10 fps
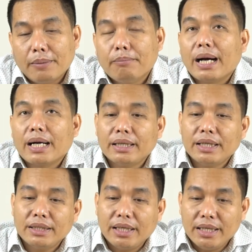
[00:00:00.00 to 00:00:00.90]

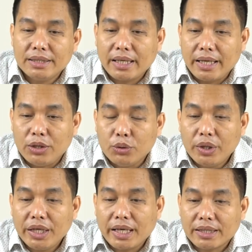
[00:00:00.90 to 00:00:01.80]
Bangladesh is a
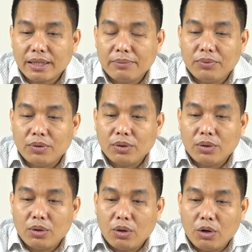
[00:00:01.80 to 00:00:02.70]
unique example
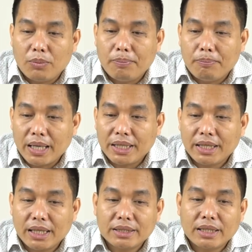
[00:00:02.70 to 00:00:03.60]
of
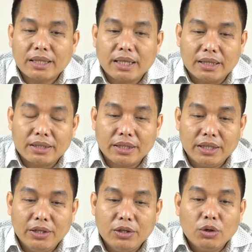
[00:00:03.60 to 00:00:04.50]
multicultural
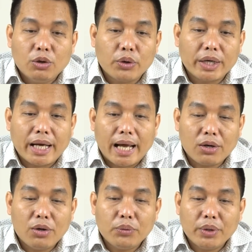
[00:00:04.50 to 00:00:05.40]
country where
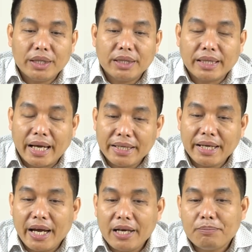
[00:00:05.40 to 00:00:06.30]
along with
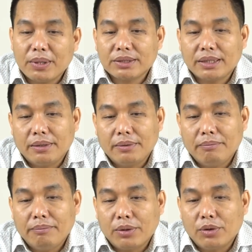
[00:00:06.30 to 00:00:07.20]
98%
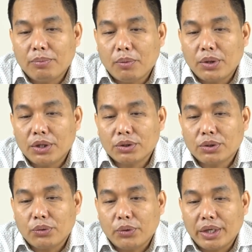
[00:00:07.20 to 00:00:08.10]
Bengali
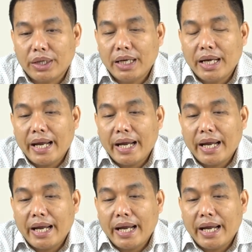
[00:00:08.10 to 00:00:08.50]
population were